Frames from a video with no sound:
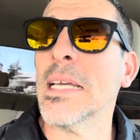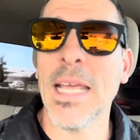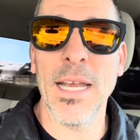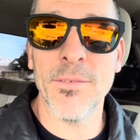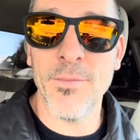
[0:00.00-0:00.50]

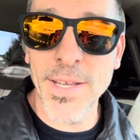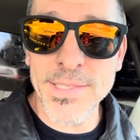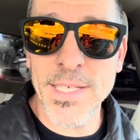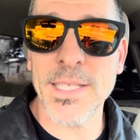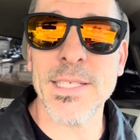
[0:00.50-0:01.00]
and
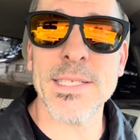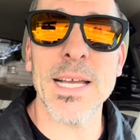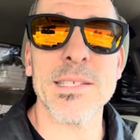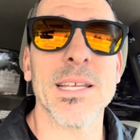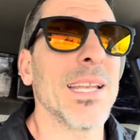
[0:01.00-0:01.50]
invested in this
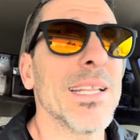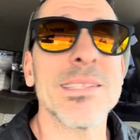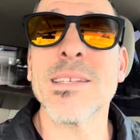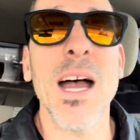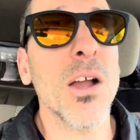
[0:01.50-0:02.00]
asset, it's
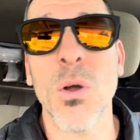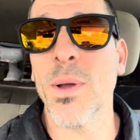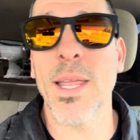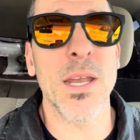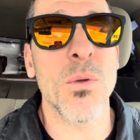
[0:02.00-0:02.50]
not
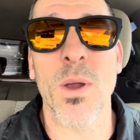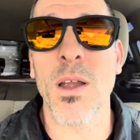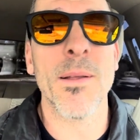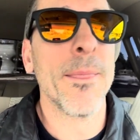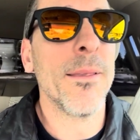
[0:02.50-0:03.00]
going
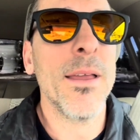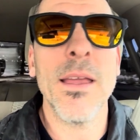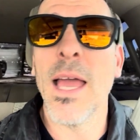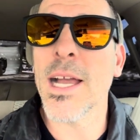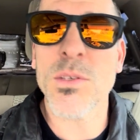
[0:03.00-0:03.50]
anywhere.
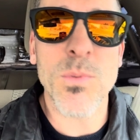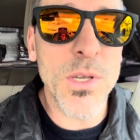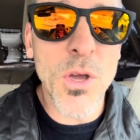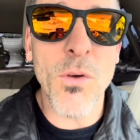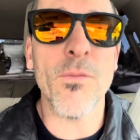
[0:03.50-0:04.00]
As we
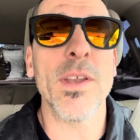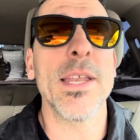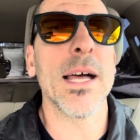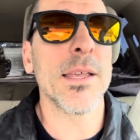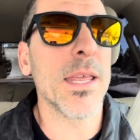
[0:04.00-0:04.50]
know,
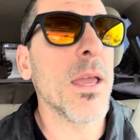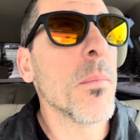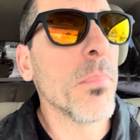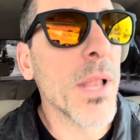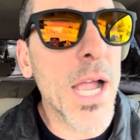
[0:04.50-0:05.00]
Fidelity,
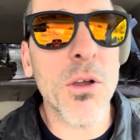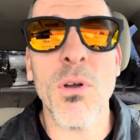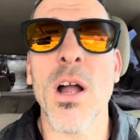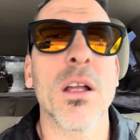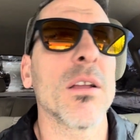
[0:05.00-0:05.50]

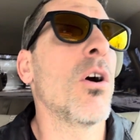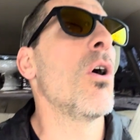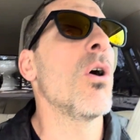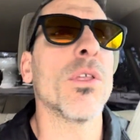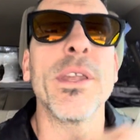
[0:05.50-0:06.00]
BlackRock,
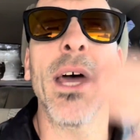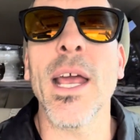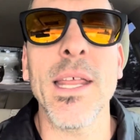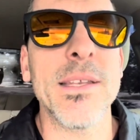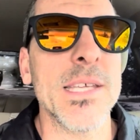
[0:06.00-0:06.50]
all the nine
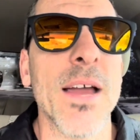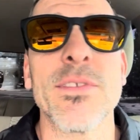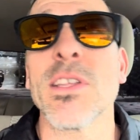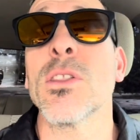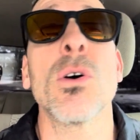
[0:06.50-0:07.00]

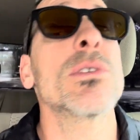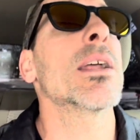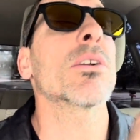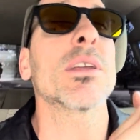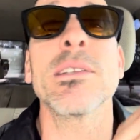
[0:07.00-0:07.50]
ETFs and those
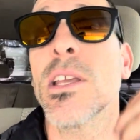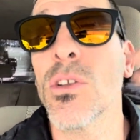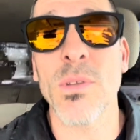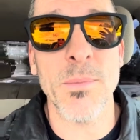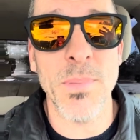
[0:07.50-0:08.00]
that are
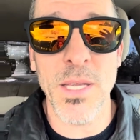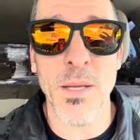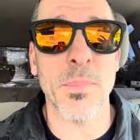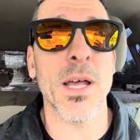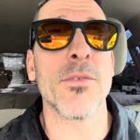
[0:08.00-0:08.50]
continually being
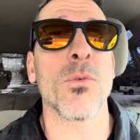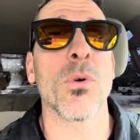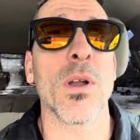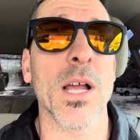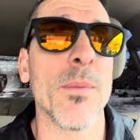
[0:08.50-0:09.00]
applied for
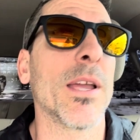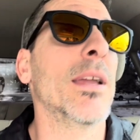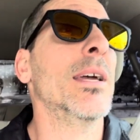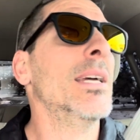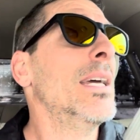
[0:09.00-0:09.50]
and coming
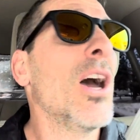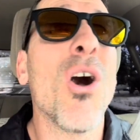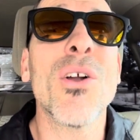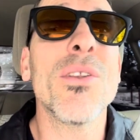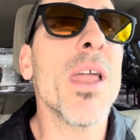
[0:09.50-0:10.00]

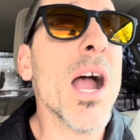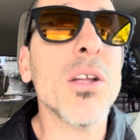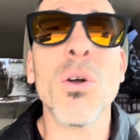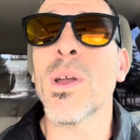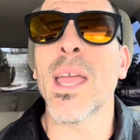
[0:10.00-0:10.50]
are not
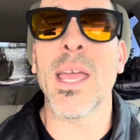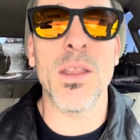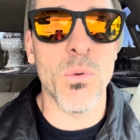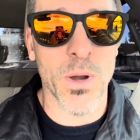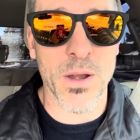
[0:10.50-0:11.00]
going
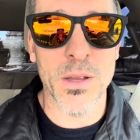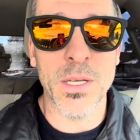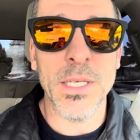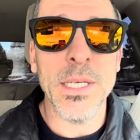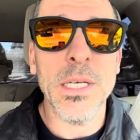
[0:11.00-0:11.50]
anywhere.
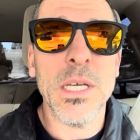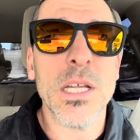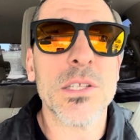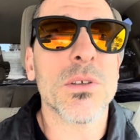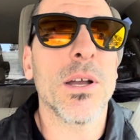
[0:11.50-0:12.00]

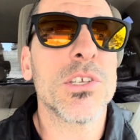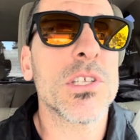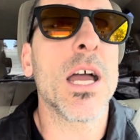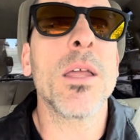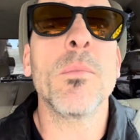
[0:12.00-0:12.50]
And so I just,
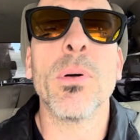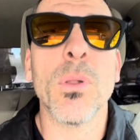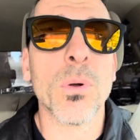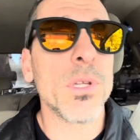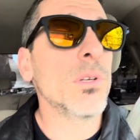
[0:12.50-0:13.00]
I
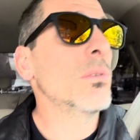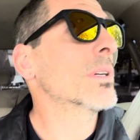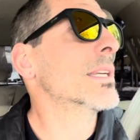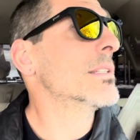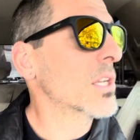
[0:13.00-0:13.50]
implore you,
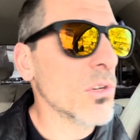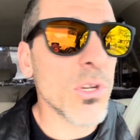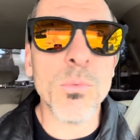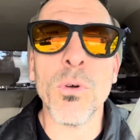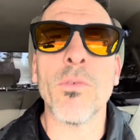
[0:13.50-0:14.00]
continue to move